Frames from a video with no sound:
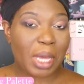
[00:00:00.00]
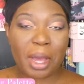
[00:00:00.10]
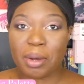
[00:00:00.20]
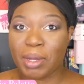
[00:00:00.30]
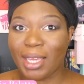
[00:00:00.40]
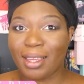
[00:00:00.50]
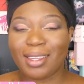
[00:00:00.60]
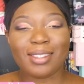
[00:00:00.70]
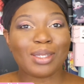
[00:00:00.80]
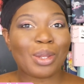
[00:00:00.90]
how it
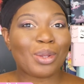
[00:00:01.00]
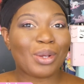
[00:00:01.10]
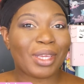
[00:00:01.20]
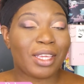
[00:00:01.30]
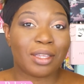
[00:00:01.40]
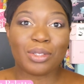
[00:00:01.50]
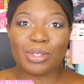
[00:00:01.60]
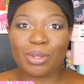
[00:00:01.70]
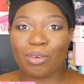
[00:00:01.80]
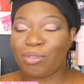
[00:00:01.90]
is looking
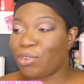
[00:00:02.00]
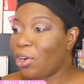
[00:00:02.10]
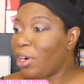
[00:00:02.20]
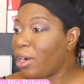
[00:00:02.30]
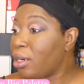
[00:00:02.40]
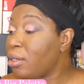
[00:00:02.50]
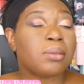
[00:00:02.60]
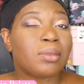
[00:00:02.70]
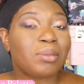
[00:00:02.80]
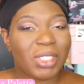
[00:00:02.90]
so far.
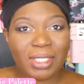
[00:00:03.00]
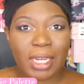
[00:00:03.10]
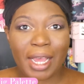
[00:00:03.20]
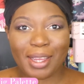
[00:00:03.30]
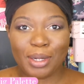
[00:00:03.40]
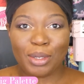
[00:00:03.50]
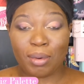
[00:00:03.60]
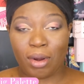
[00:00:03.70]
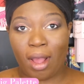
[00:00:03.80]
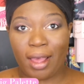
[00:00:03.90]
I'm just not gonna do
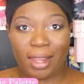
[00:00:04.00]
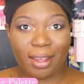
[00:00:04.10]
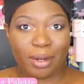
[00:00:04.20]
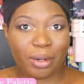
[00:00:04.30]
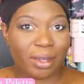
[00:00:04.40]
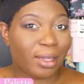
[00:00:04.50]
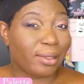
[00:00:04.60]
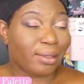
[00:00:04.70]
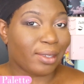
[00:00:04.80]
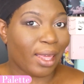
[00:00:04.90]
an eyeliner because
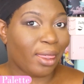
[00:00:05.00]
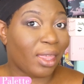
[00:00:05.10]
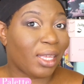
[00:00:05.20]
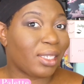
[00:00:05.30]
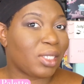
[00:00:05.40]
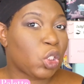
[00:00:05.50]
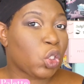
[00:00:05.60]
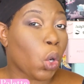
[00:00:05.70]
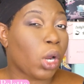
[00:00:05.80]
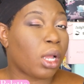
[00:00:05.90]
I think it's
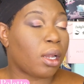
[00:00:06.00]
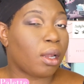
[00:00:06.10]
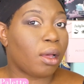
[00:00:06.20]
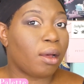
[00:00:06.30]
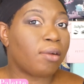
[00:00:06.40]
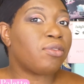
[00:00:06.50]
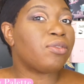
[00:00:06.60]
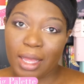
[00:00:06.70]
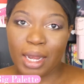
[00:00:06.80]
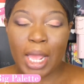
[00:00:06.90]
dark enough.
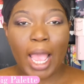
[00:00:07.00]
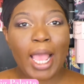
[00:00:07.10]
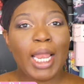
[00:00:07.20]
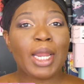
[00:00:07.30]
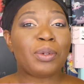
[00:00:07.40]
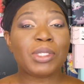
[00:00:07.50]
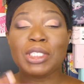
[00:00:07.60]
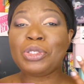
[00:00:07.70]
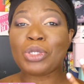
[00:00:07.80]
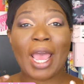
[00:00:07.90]
And an eyeliner would
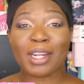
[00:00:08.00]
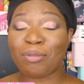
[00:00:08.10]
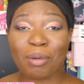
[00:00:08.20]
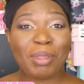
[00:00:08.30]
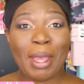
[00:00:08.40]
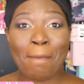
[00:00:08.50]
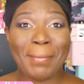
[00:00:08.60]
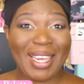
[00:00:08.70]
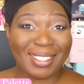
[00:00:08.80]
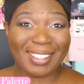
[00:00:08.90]
detract from the
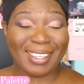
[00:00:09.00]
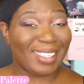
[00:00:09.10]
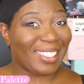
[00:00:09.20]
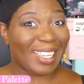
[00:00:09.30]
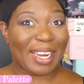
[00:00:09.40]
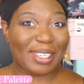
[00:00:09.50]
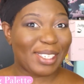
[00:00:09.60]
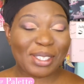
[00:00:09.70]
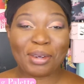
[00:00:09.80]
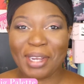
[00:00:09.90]
amazingness that I
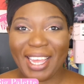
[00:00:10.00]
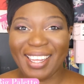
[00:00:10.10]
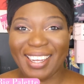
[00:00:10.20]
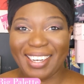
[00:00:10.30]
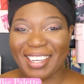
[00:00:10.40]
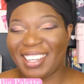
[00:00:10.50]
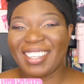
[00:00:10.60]
just created.